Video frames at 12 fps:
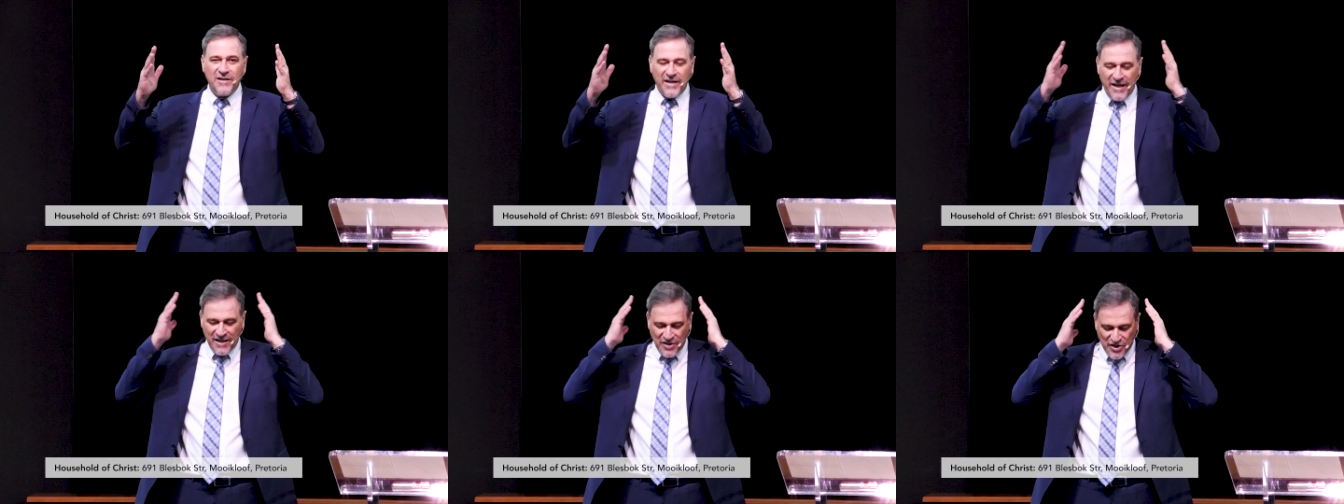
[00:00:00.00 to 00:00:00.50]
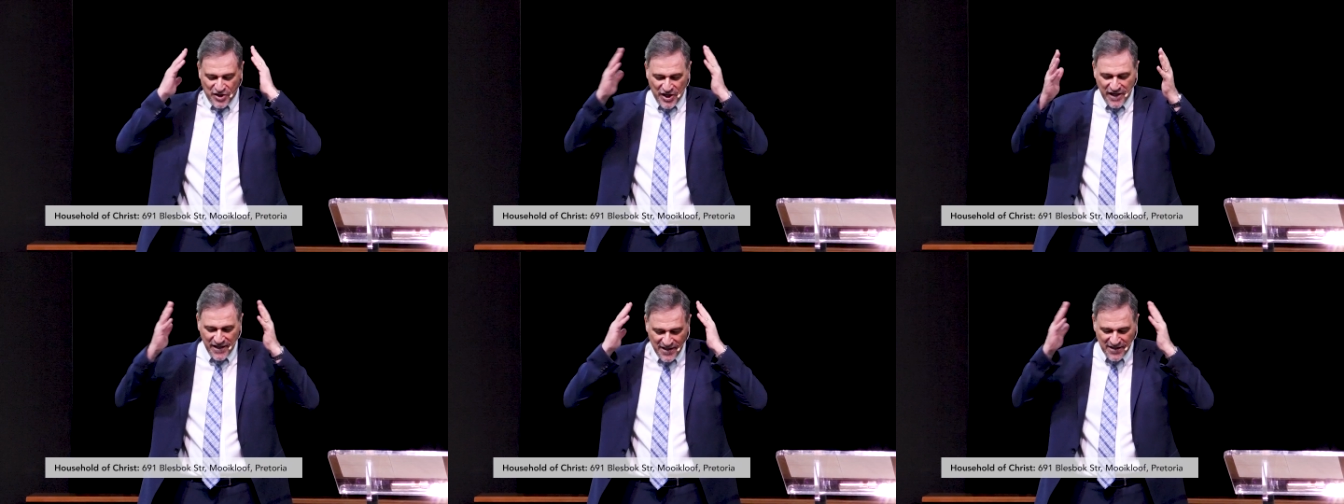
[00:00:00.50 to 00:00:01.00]
In
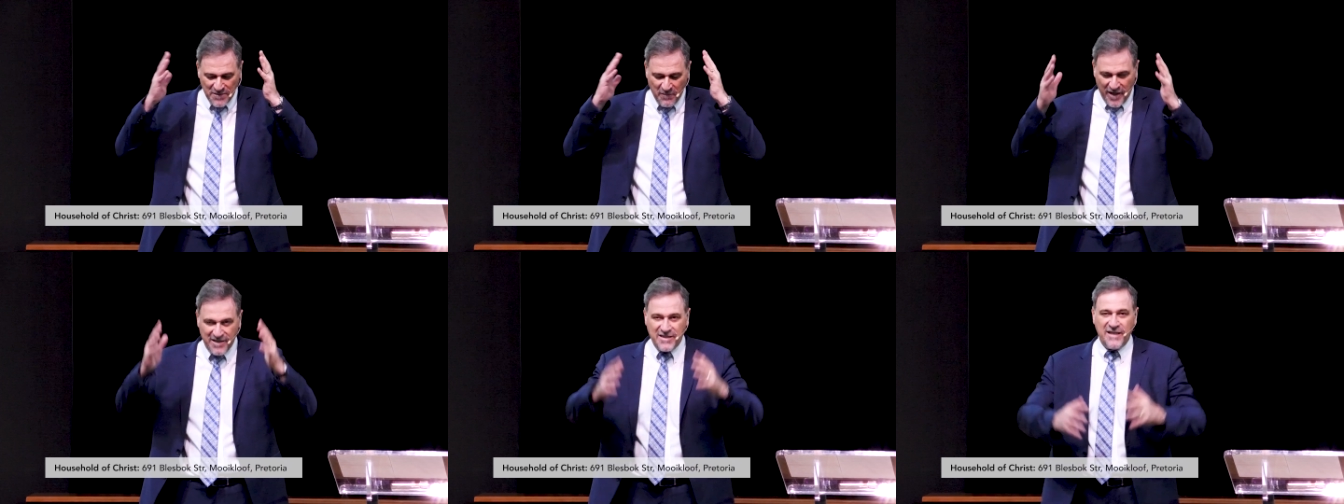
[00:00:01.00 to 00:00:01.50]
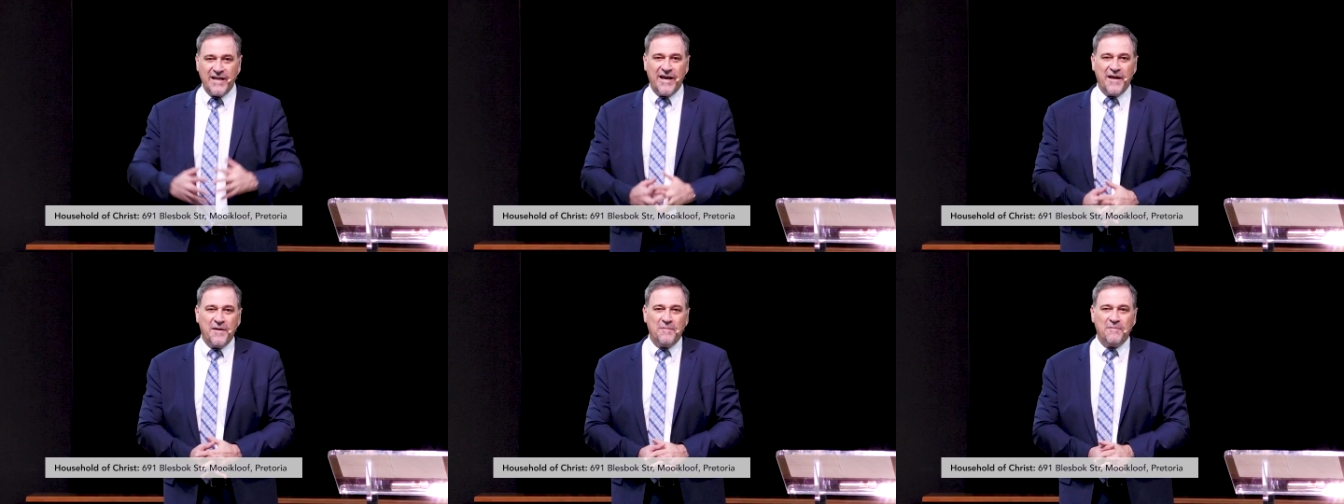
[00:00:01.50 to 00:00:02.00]
Jesus' mighty
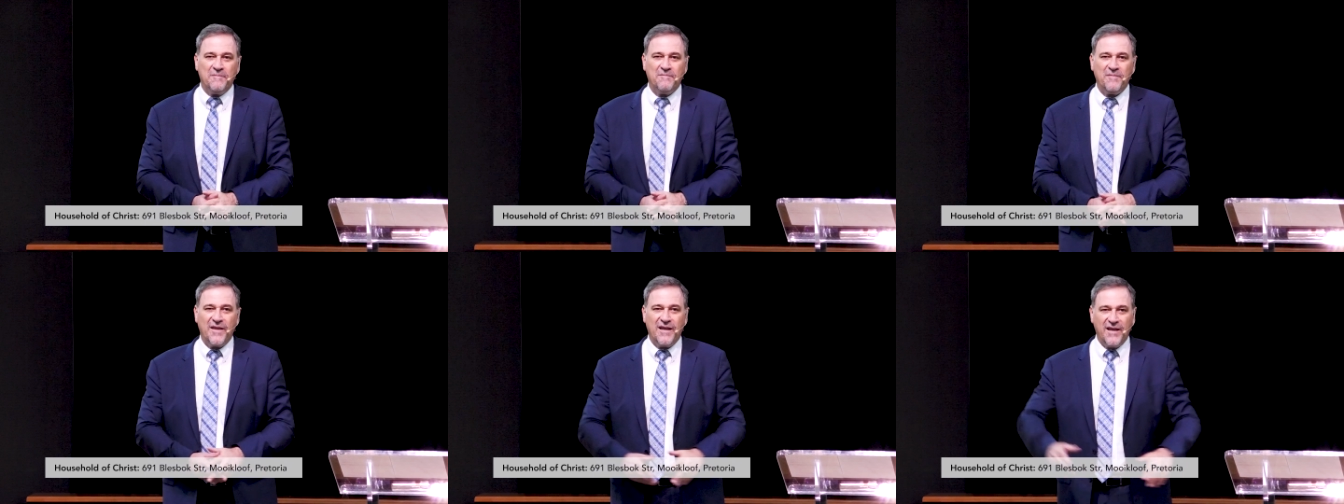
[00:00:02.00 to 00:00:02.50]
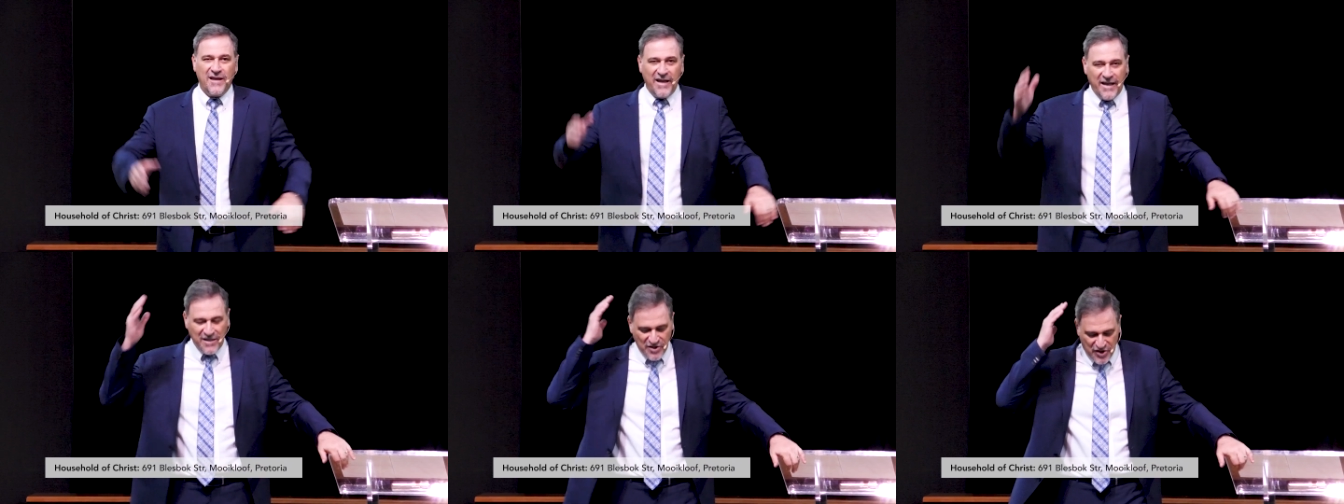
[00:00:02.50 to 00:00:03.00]
name
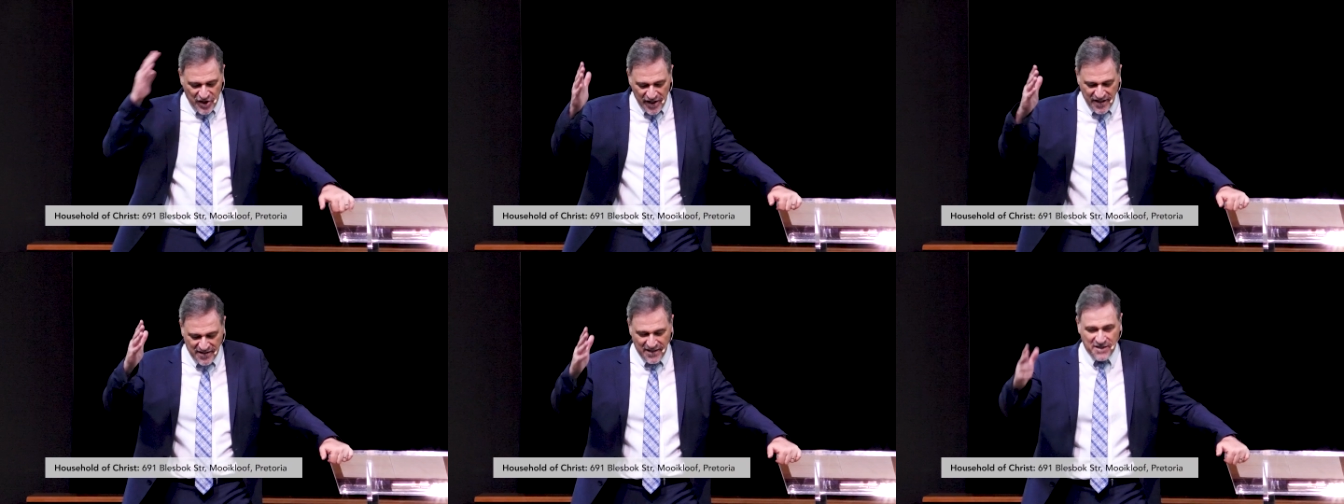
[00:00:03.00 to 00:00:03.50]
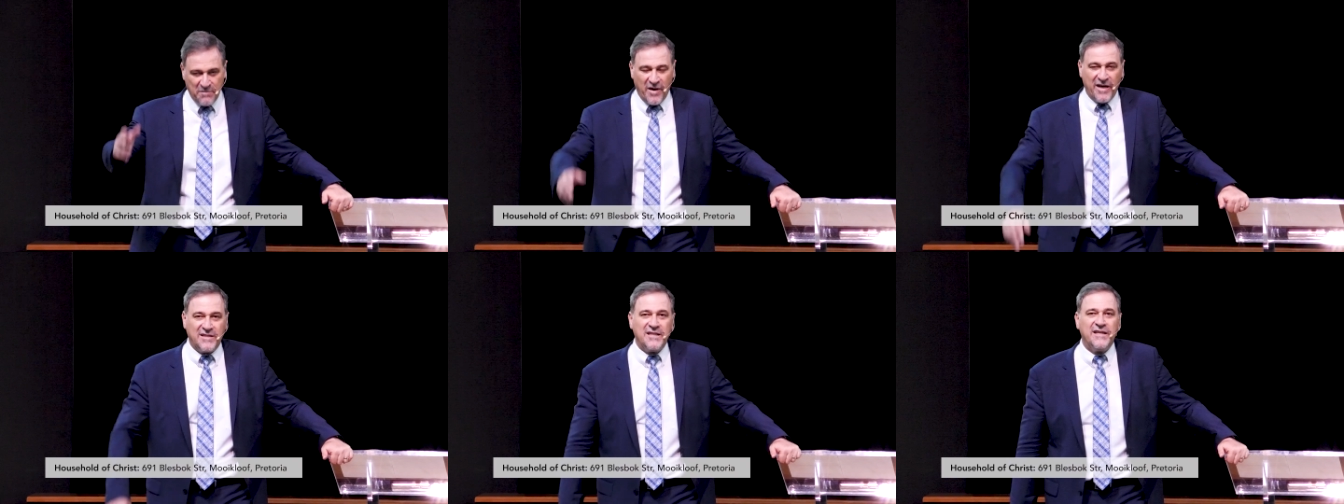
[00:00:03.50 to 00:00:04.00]
in Jesus'
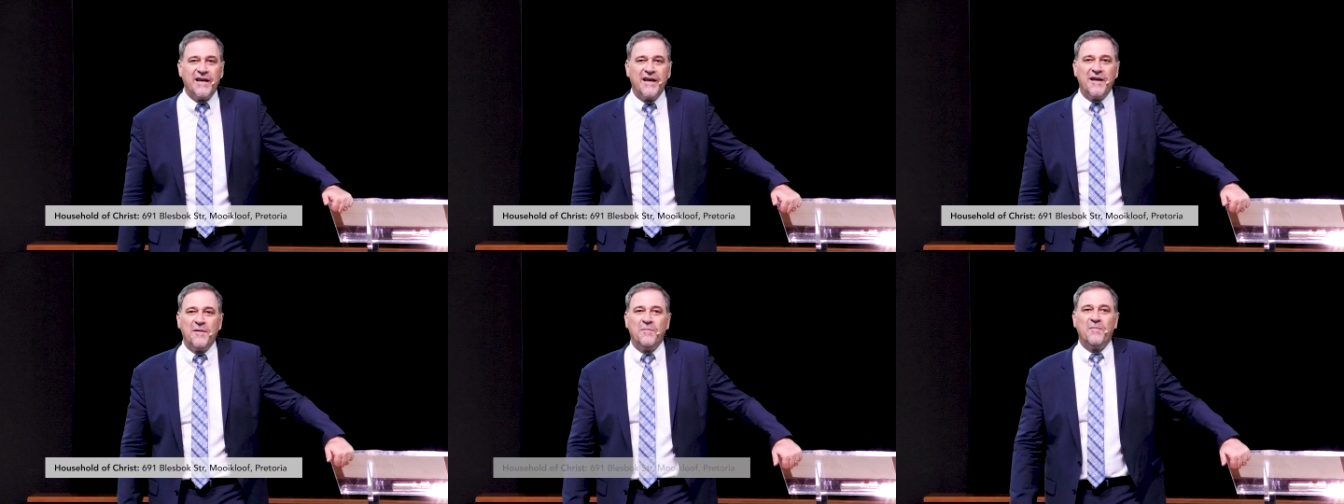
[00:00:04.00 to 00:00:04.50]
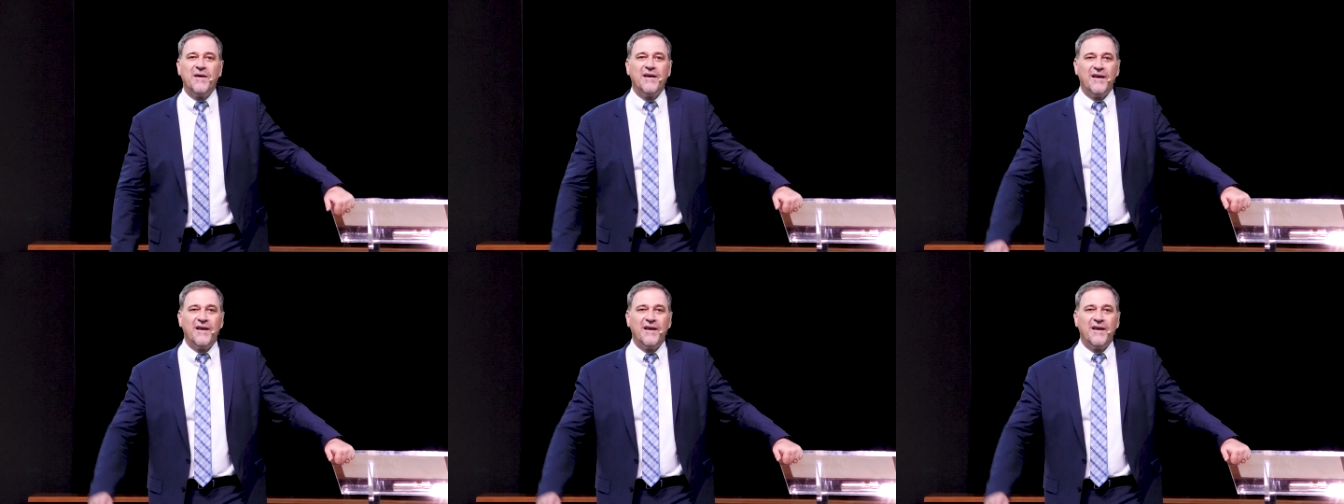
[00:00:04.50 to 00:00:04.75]
mighty name.